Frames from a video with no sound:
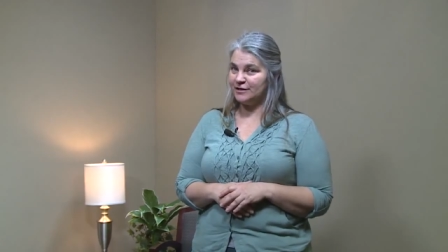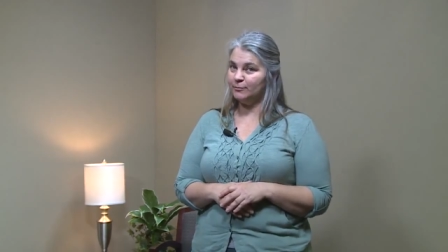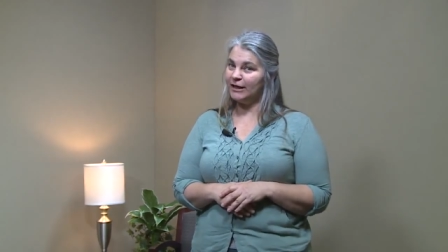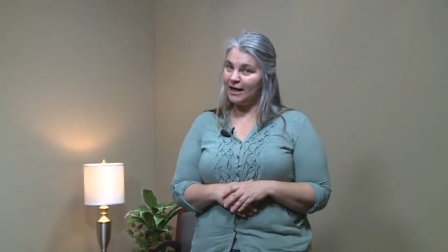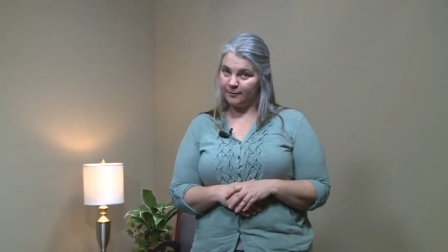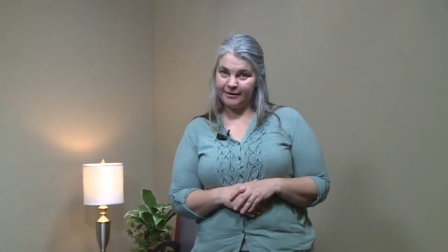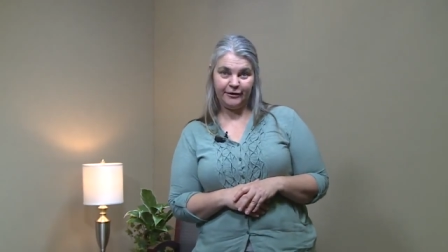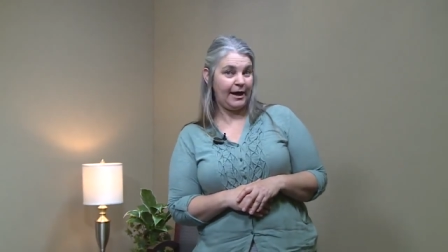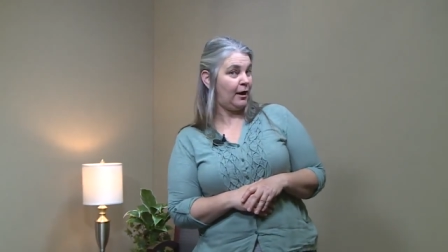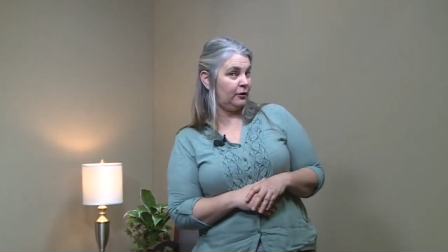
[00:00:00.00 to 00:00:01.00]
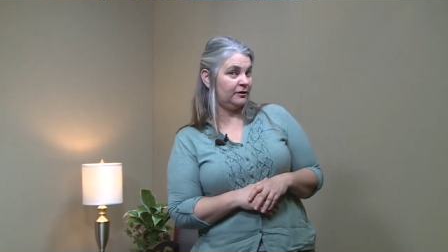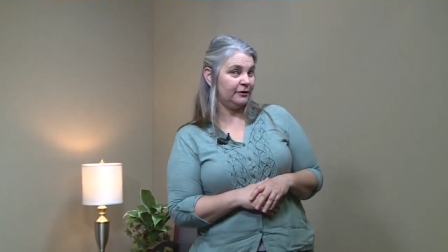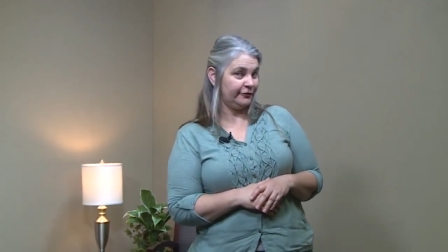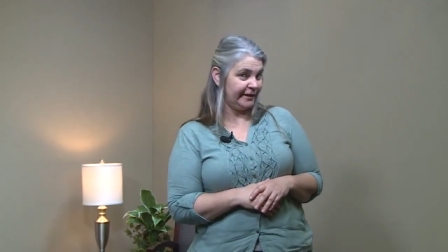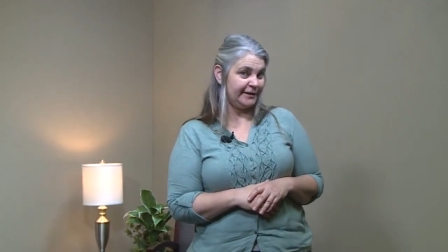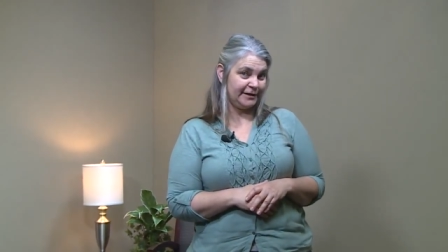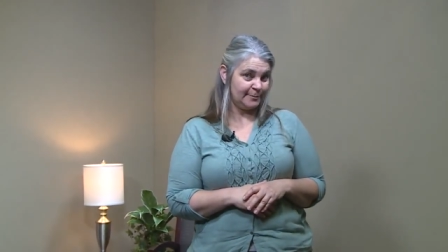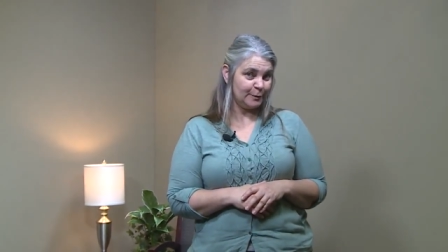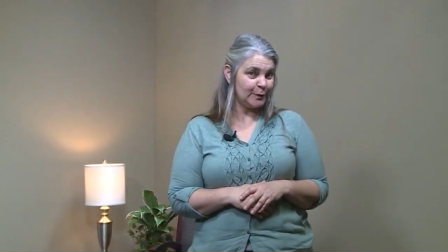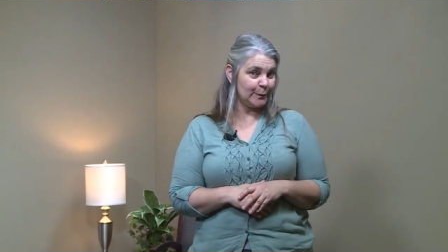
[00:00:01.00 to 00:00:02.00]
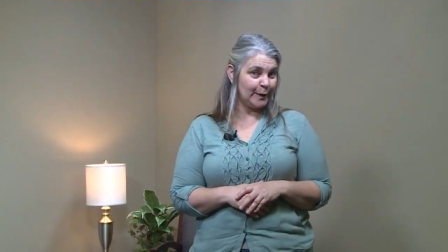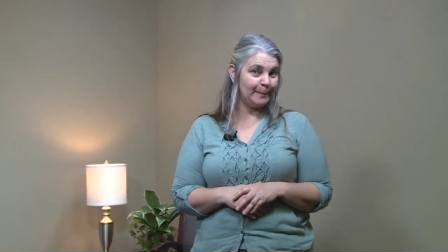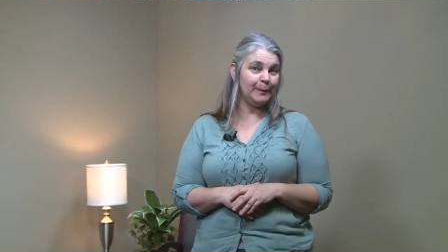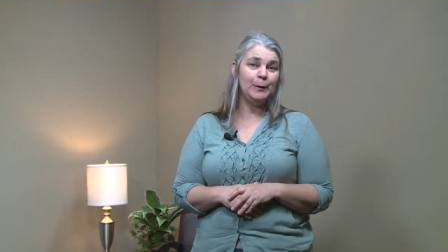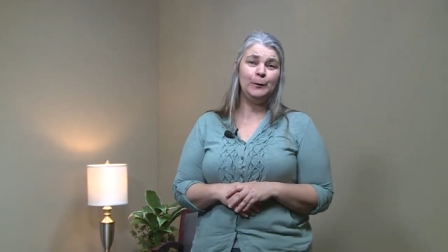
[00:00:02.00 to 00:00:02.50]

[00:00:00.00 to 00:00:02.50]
a black bear out at the Great Dismal Swamp,